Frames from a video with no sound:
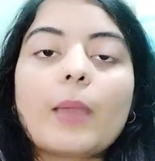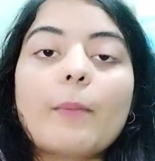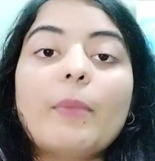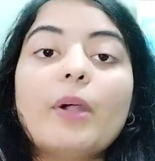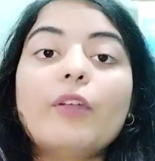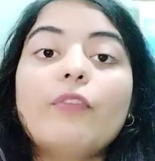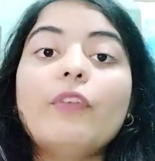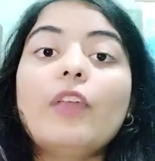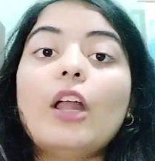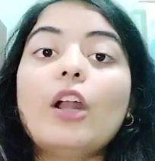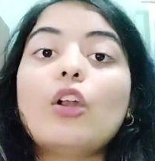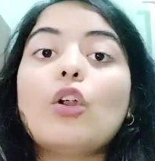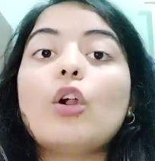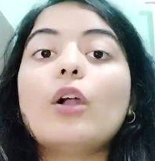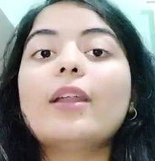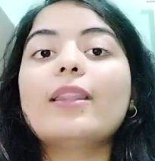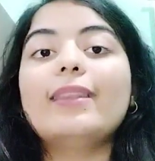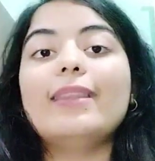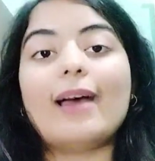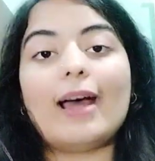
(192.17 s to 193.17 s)
but we are
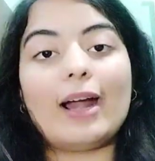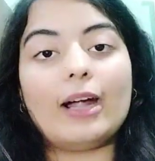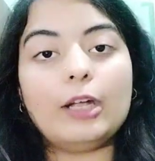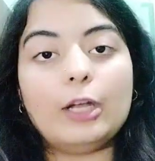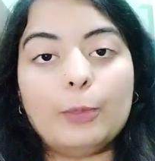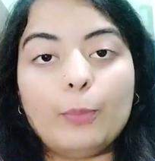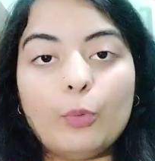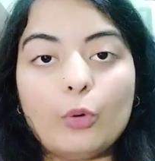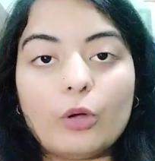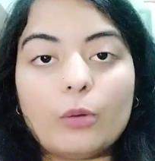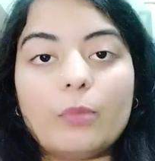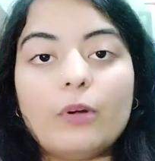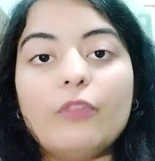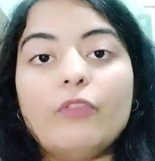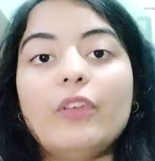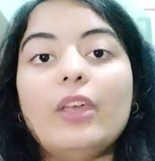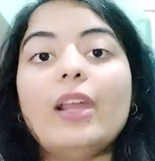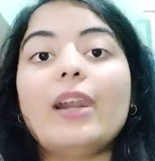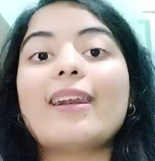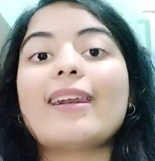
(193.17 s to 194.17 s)
not that poor,
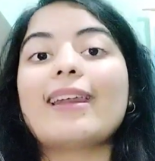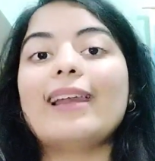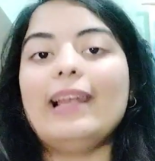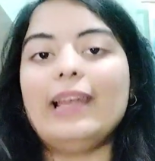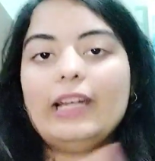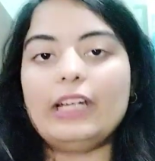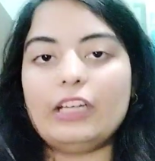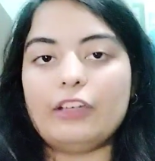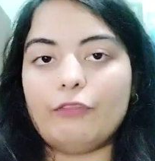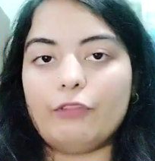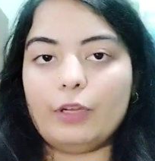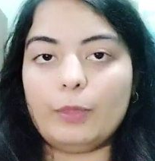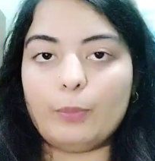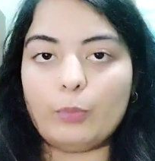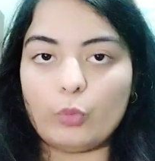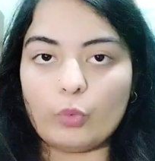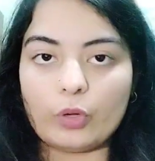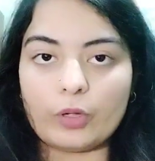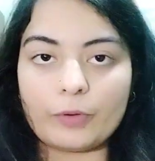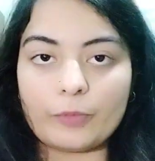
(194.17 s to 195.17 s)
but we are relatively
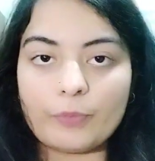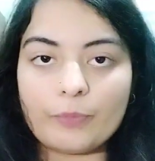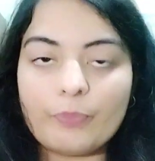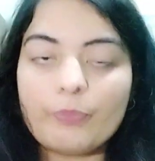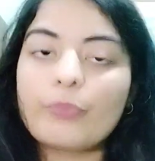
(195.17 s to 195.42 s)
poor.